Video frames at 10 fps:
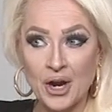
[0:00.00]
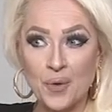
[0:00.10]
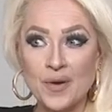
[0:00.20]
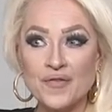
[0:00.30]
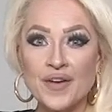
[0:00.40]

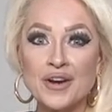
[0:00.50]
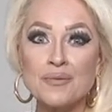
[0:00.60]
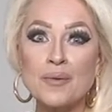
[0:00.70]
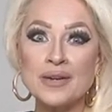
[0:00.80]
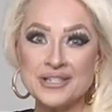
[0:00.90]
We figured
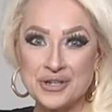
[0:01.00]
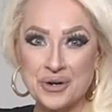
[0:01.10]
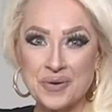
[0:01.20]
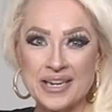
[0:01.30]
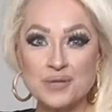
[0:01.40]
what we'd
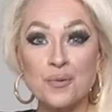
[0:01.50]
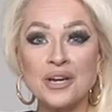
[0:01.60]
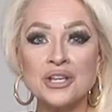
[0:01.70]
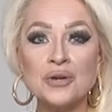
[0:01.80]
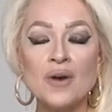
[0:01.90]
do is bring
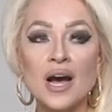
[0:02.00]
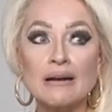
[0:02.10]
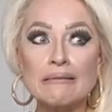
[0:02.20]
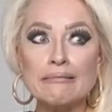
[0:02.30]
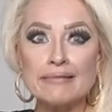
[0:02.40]
you a
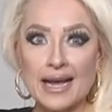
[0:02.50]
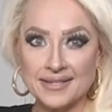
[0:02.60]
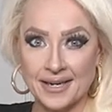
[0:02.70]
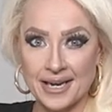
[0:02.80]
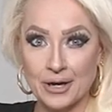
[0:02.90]

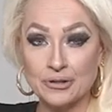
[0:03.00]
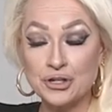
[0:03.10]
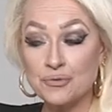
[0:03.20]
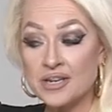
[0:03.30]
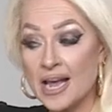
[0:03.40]
classic here to
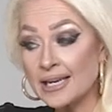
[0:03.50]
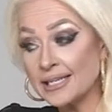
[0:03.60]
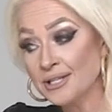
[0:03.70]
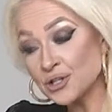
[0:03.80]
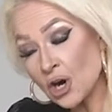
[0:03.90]
get you
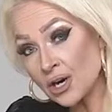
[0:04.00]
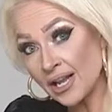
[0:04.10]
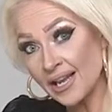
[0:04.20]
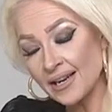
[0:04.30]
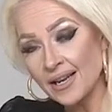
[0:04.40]
started,